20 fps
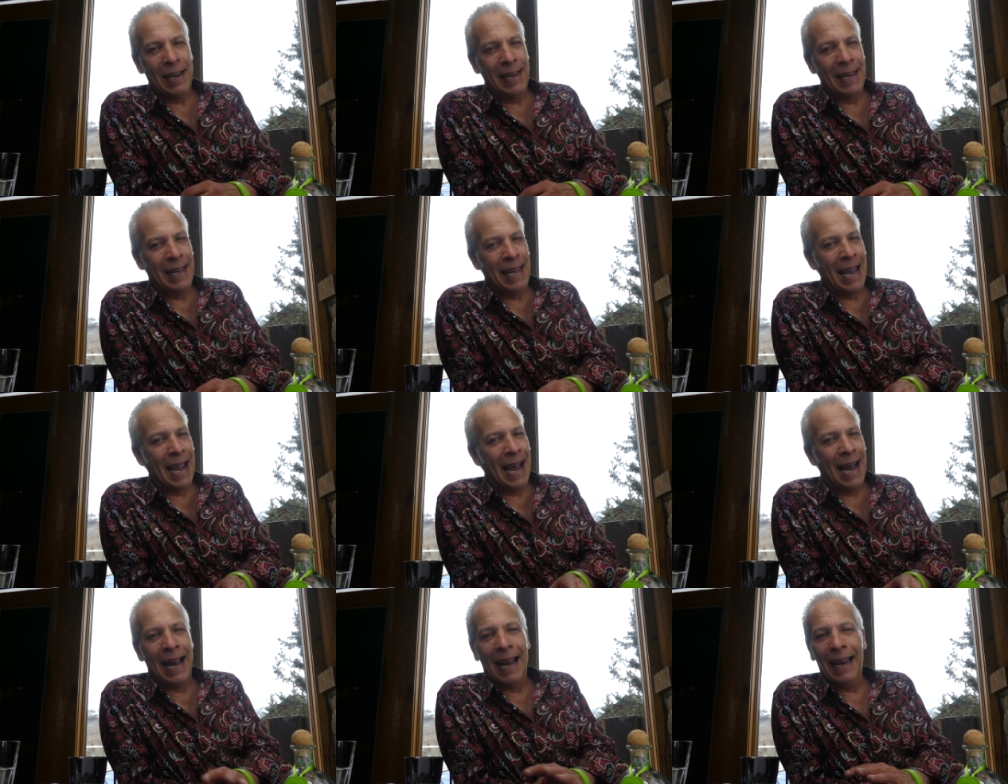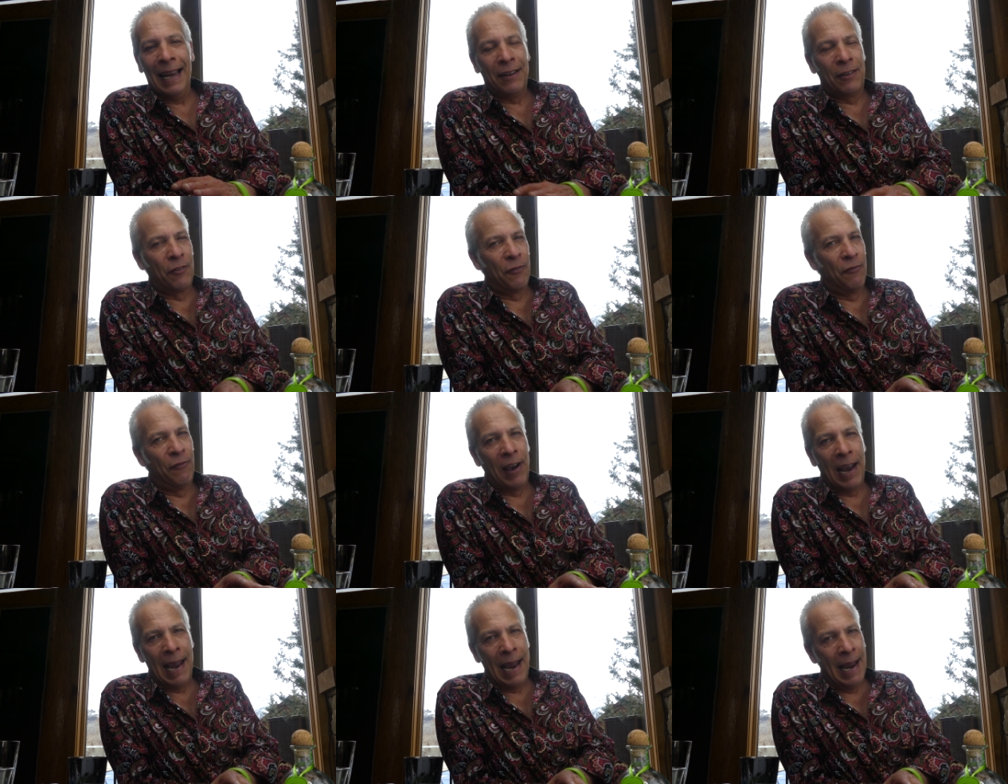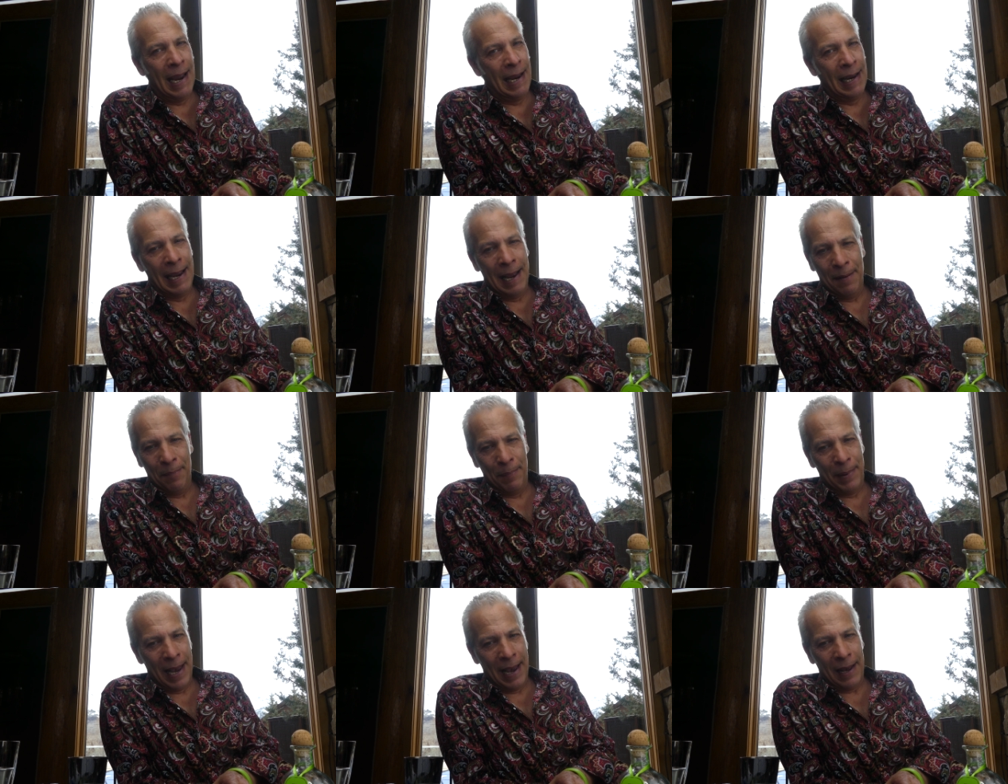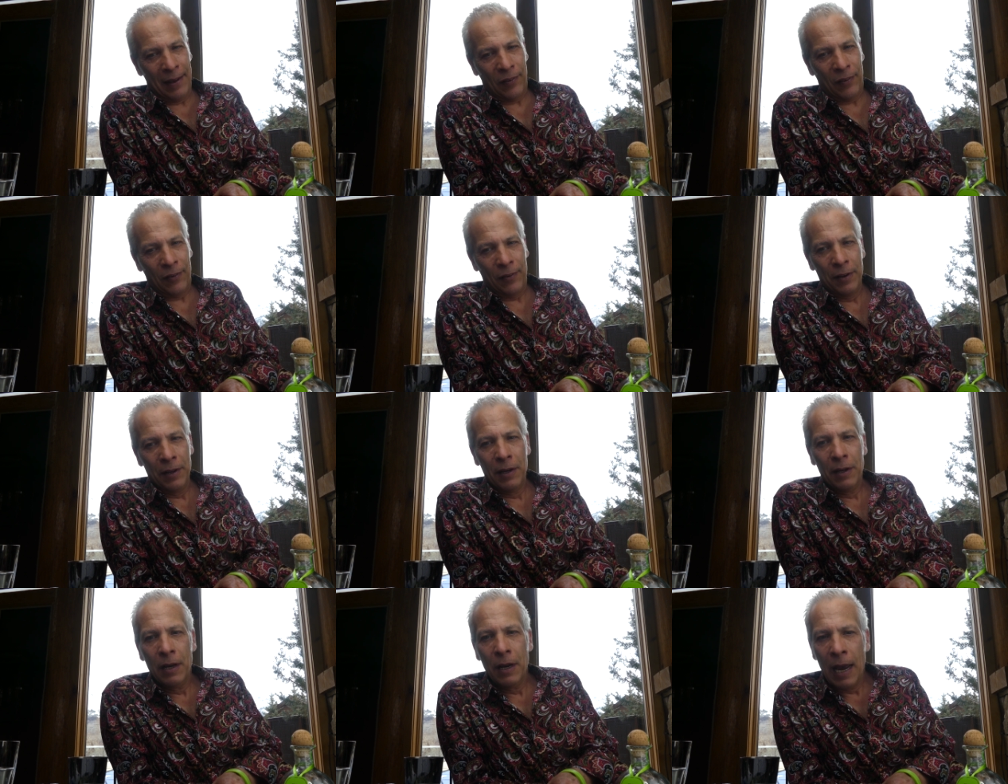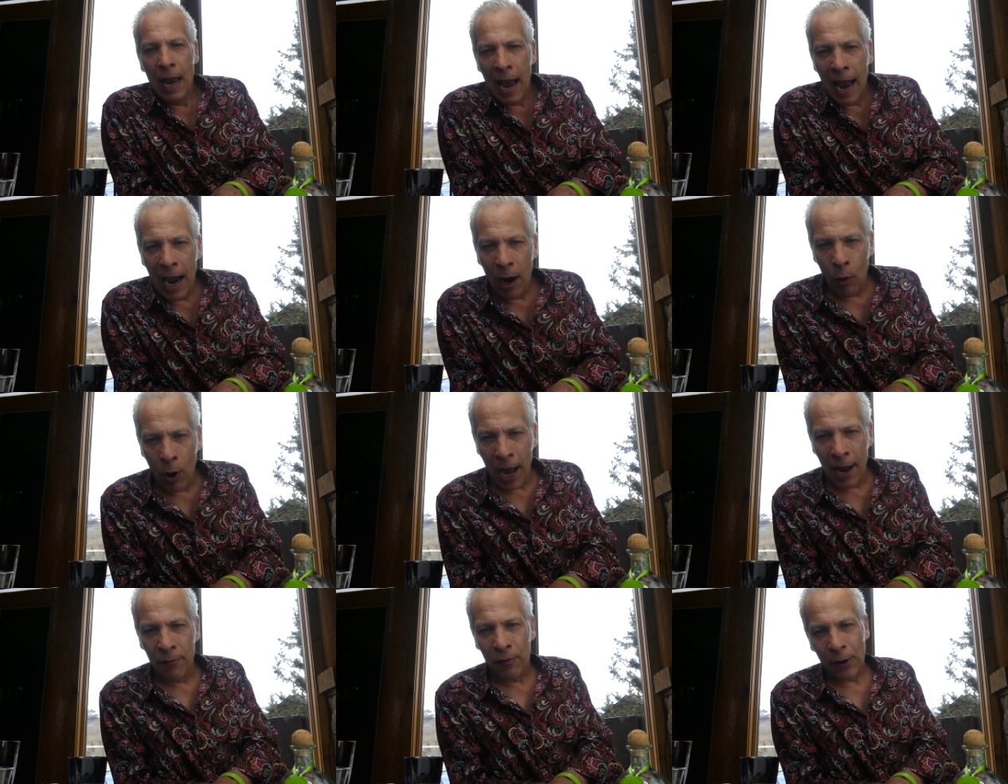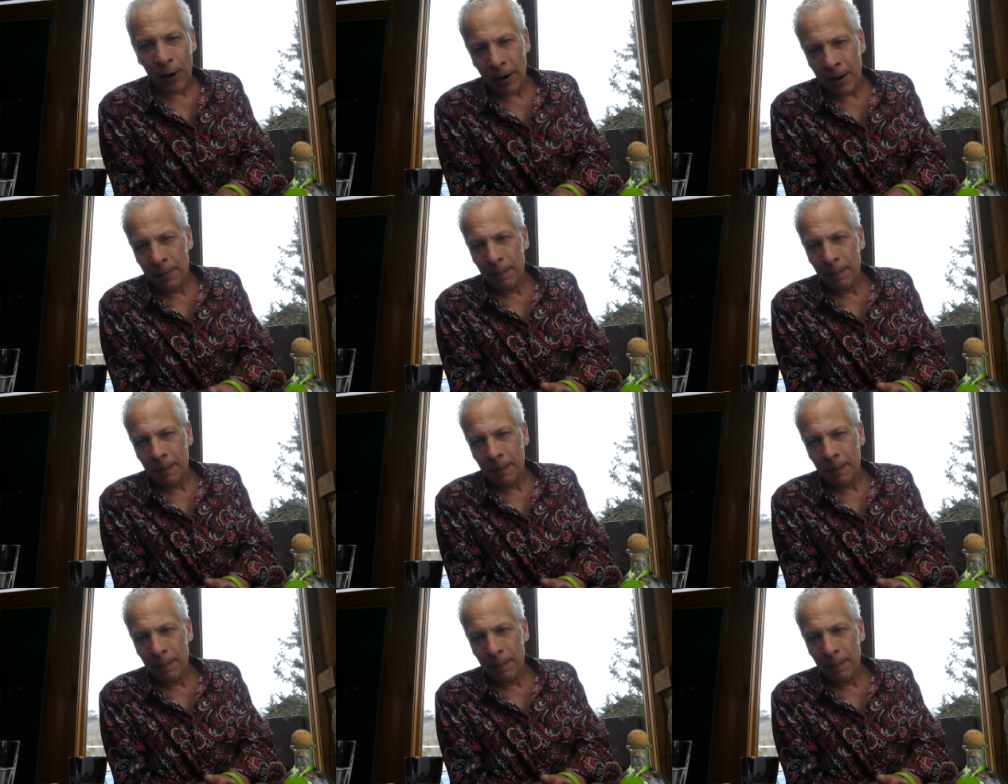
yeah, it's vague at best. However,